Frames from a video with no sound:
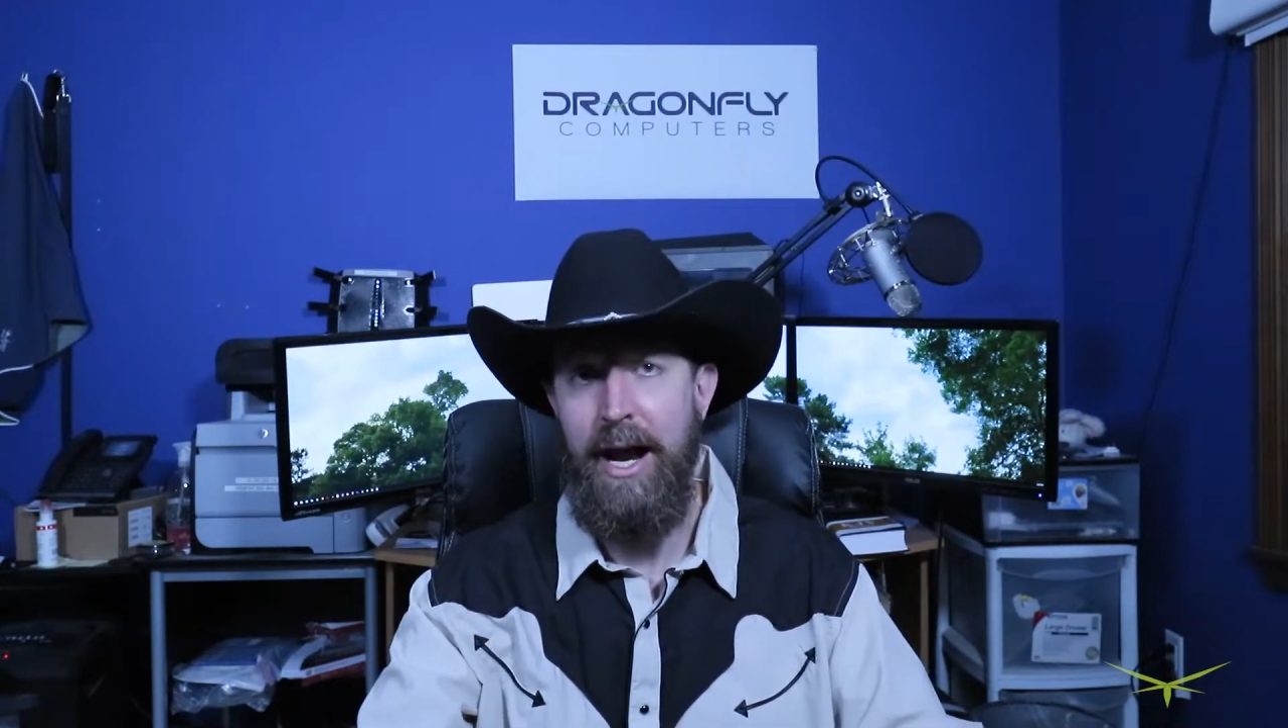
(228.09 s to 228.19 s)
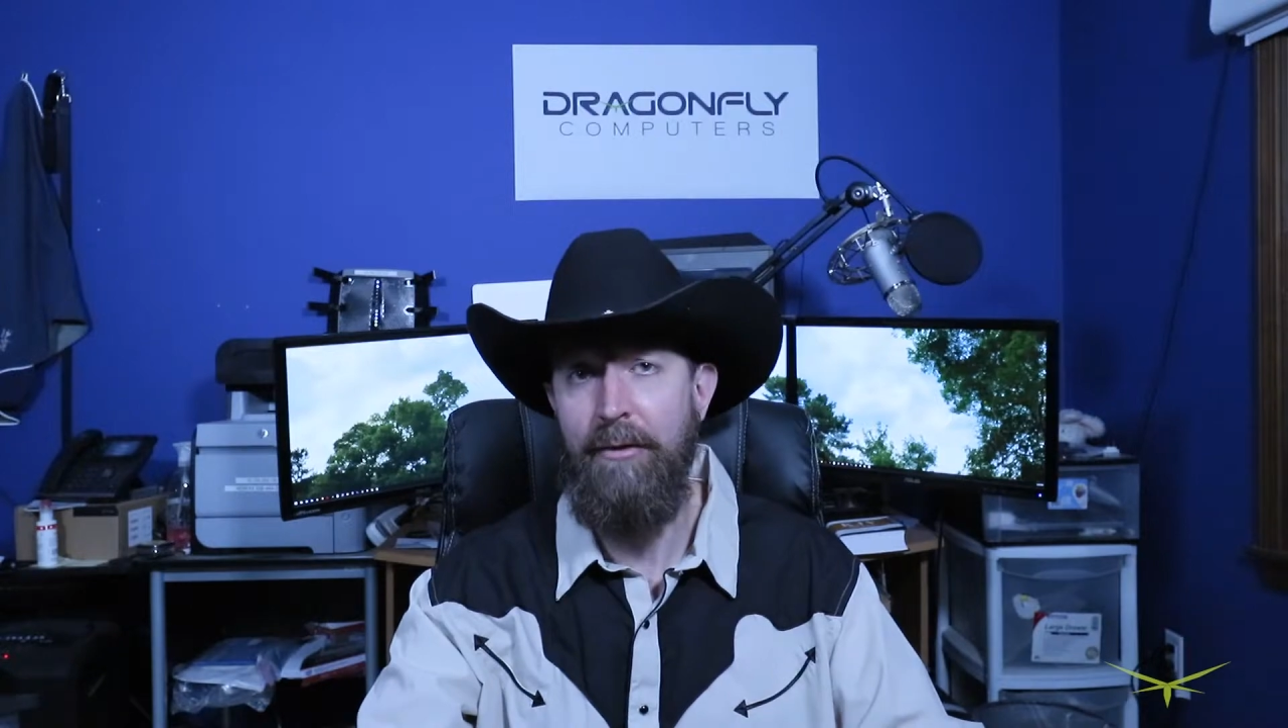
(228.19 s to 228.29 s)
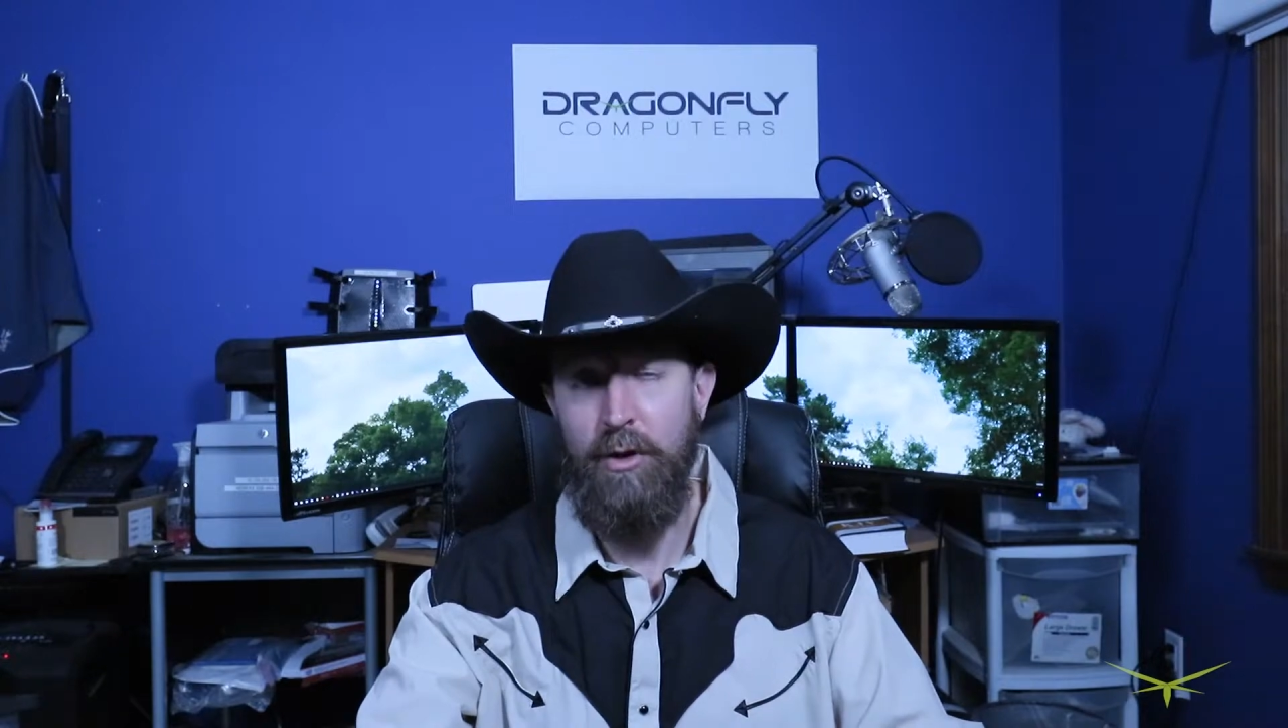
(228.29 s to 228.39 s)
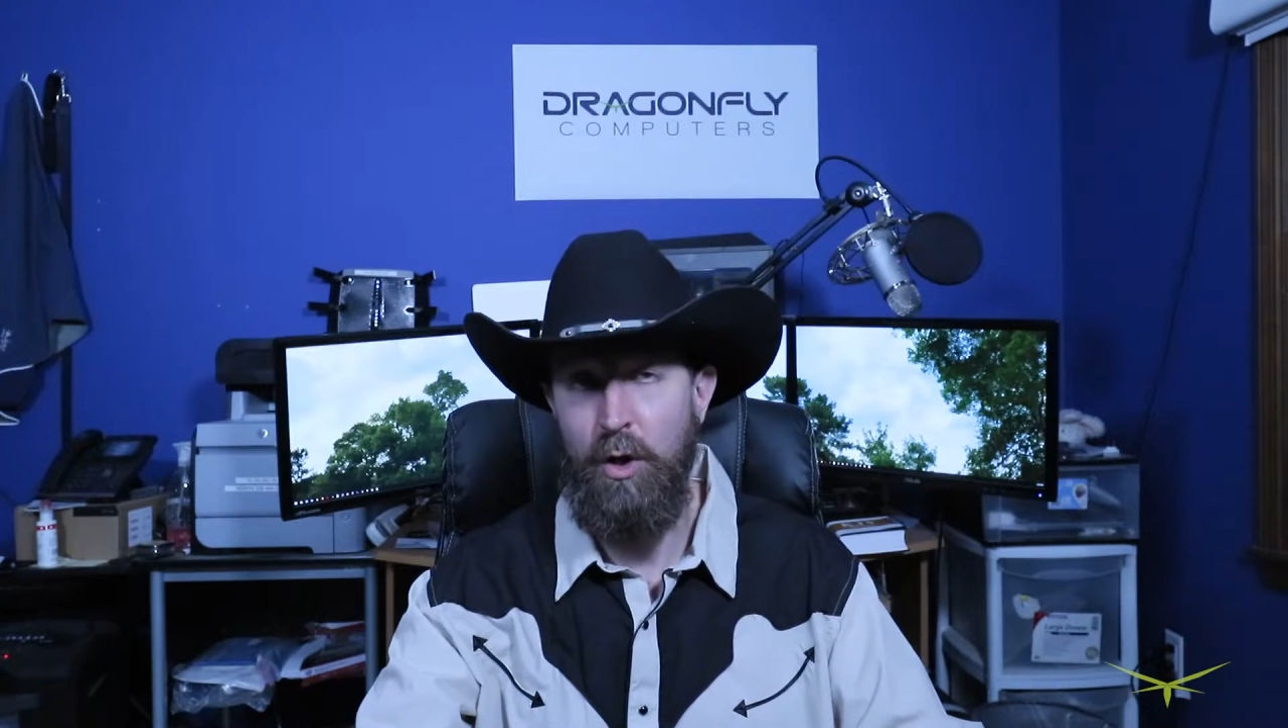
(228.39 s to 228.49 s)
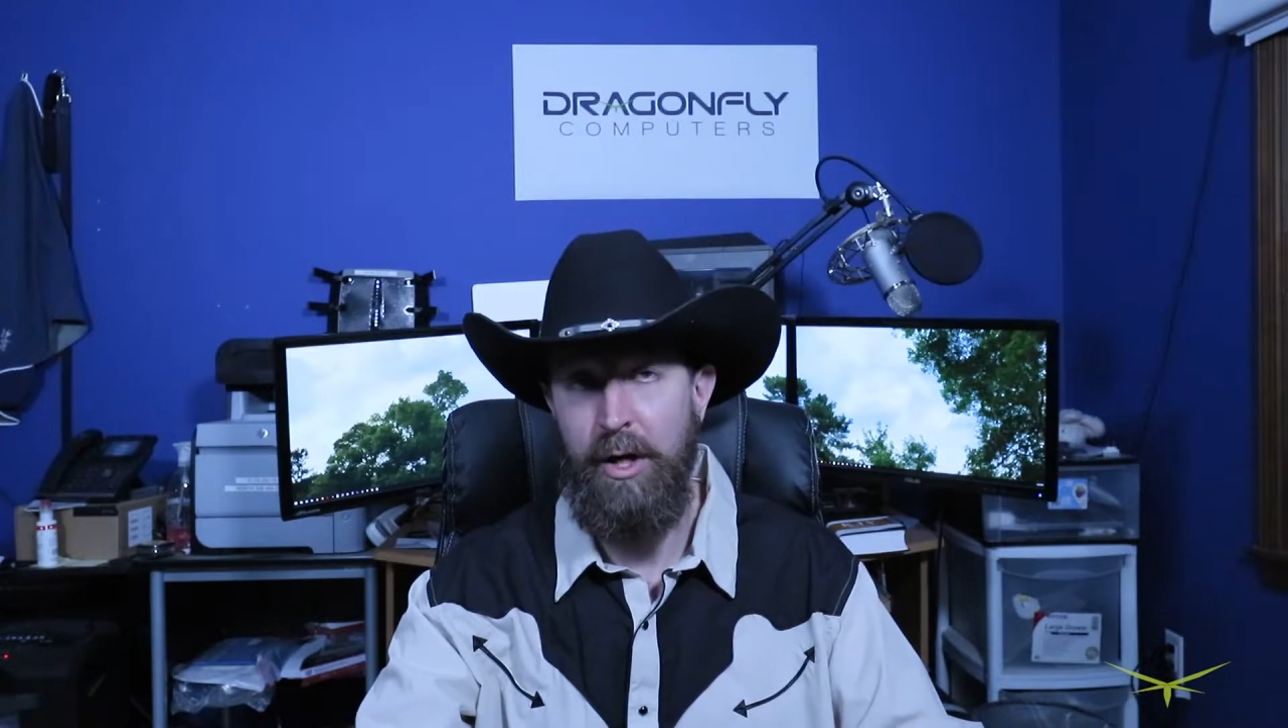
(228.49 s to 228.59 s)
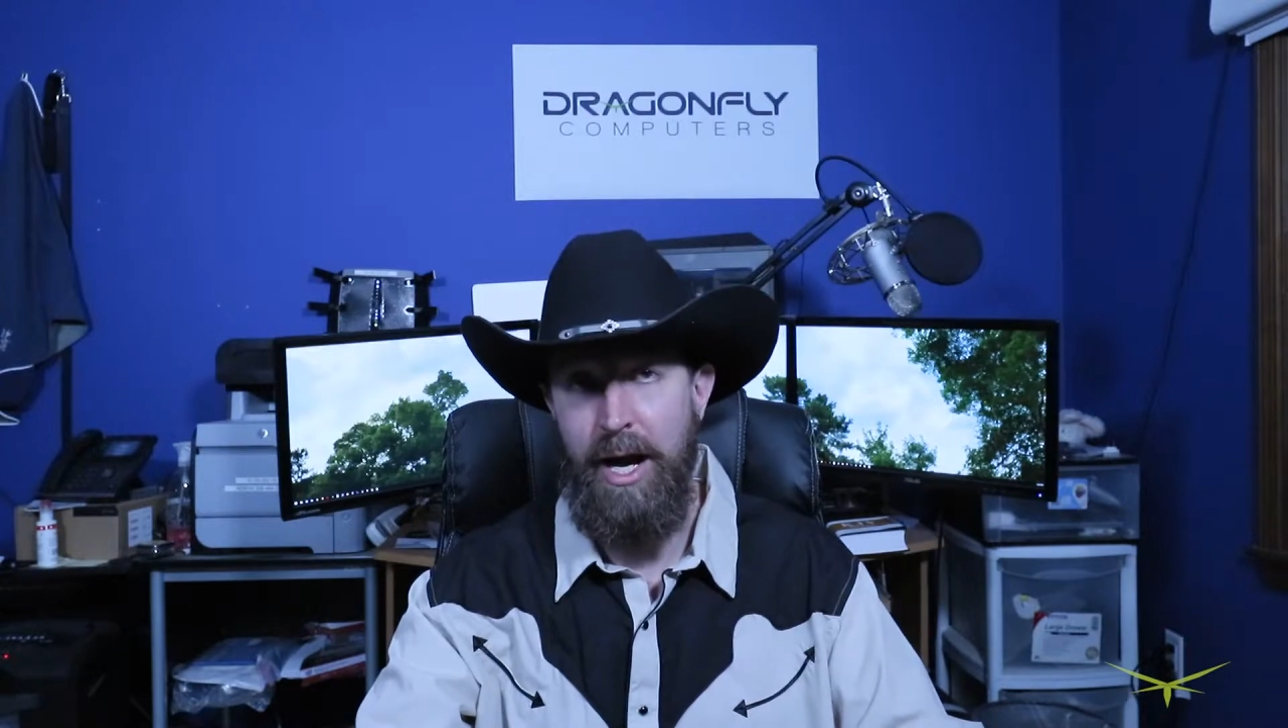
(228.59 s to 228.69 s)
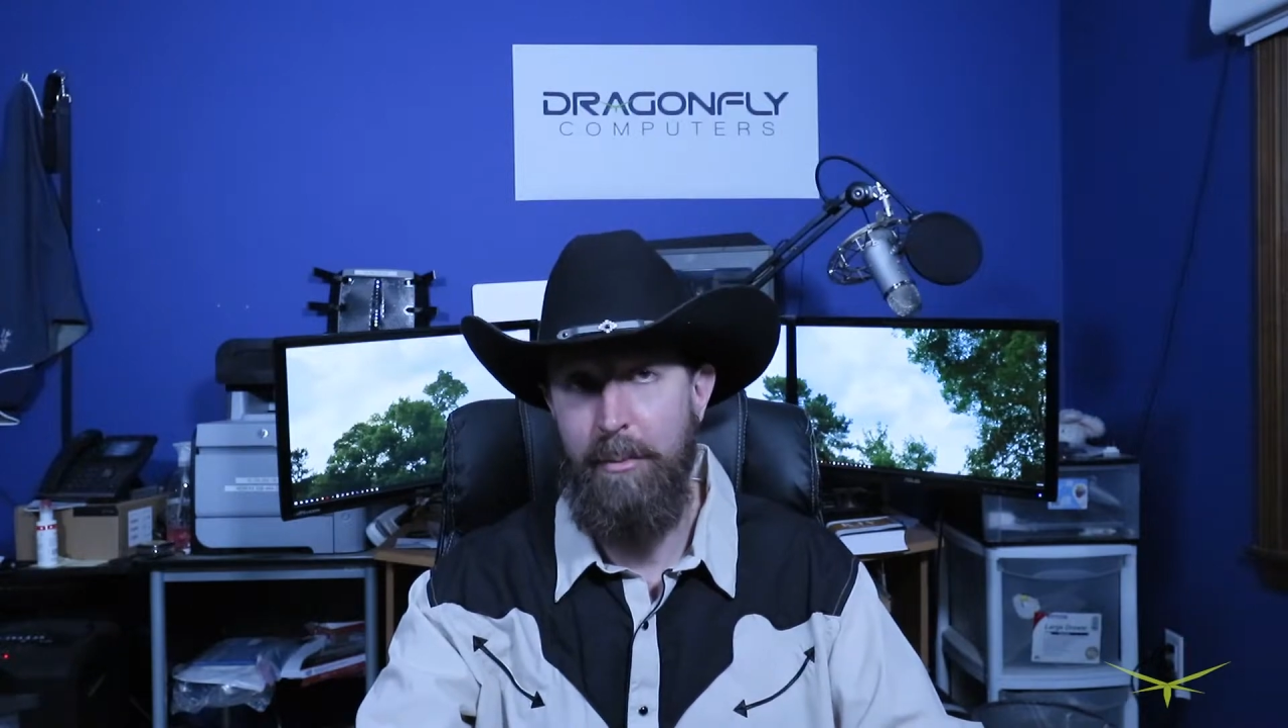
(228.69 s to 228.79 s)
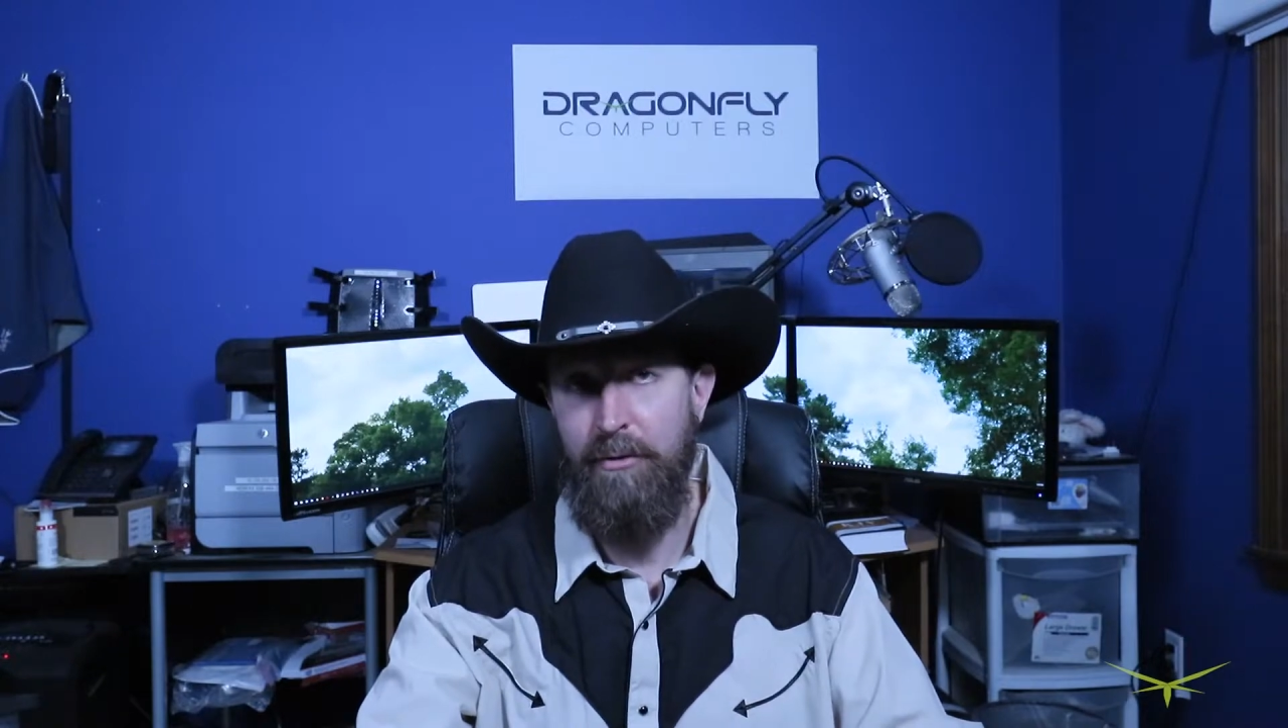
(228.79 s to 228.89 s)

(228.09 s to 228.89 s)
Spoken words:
I'd have to look it up.